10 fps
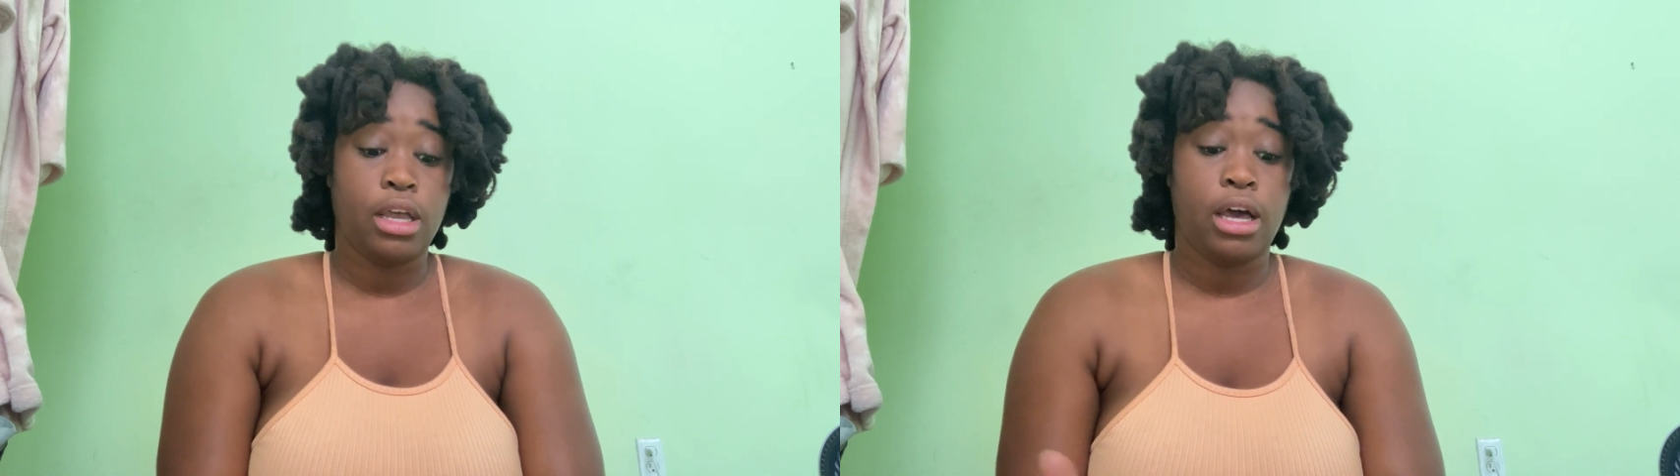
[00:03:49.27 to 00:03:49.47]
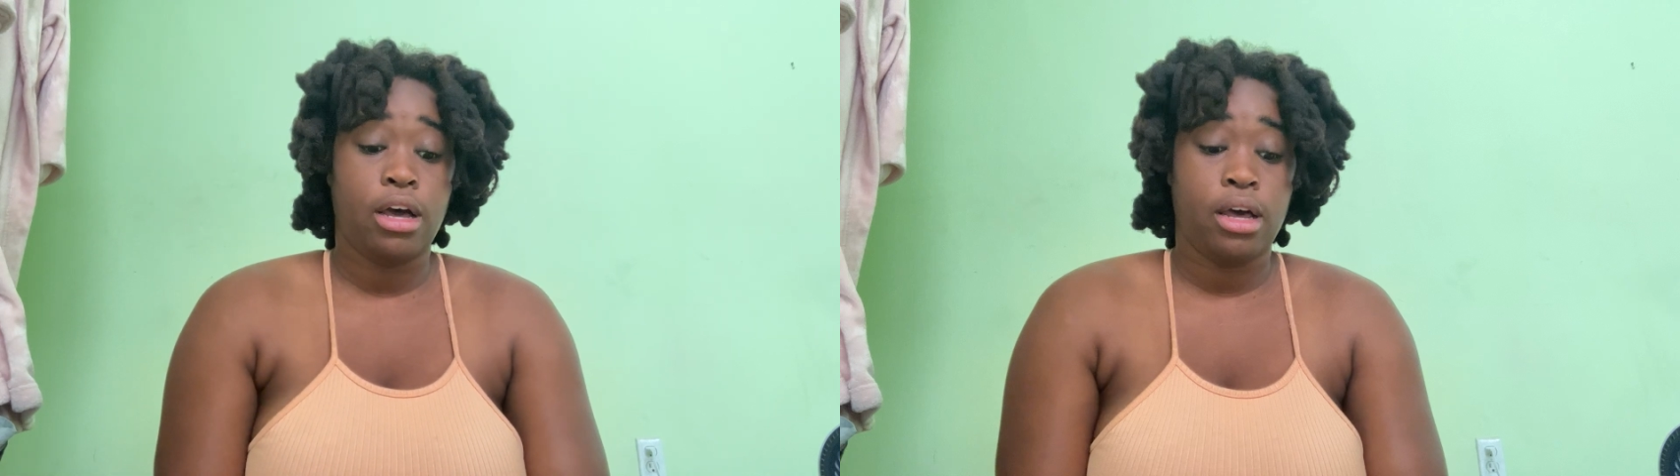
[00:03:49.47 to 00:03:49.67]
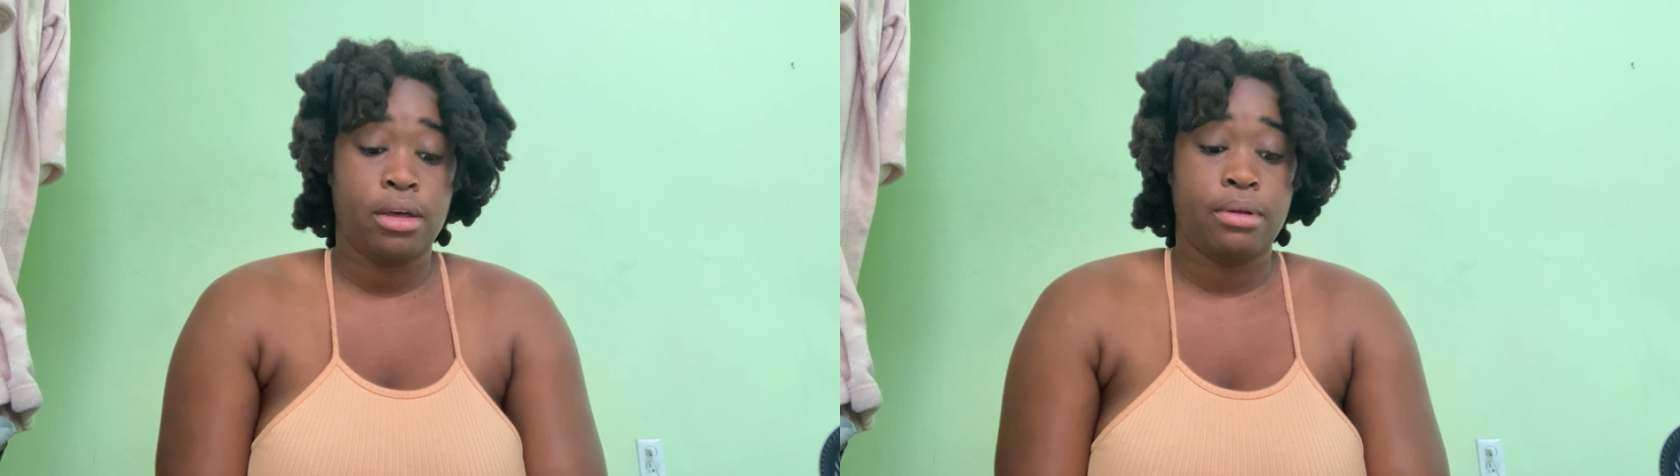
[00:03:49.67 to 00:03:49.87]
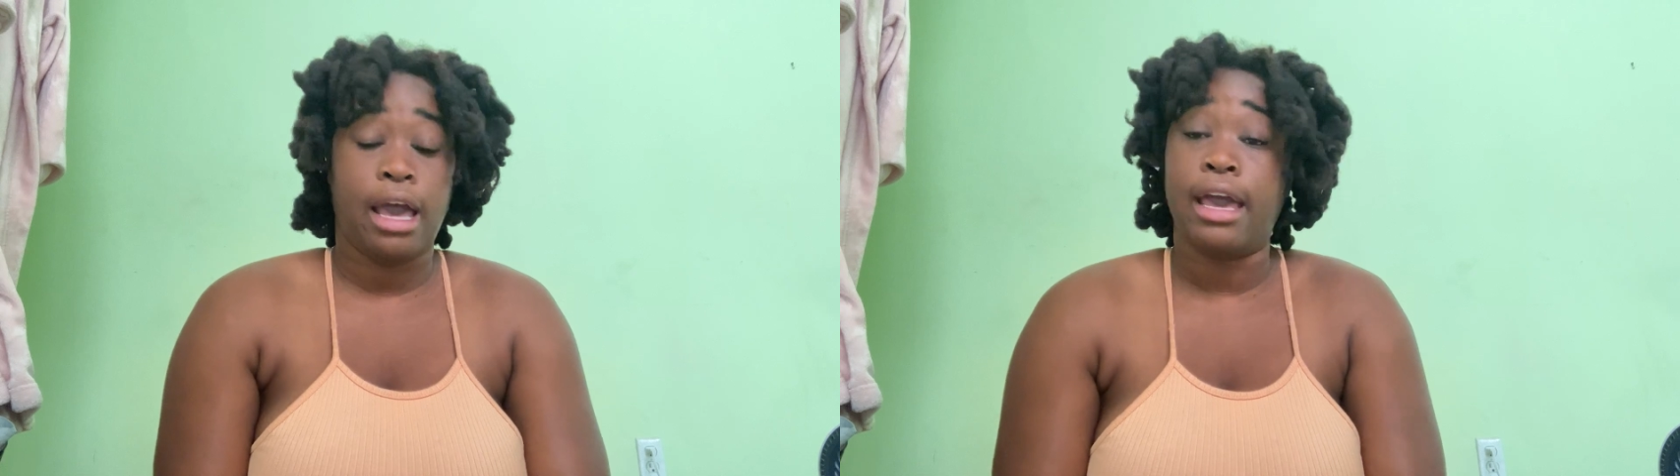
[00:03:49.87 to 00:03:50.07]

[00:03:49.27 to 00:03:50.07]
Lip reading: I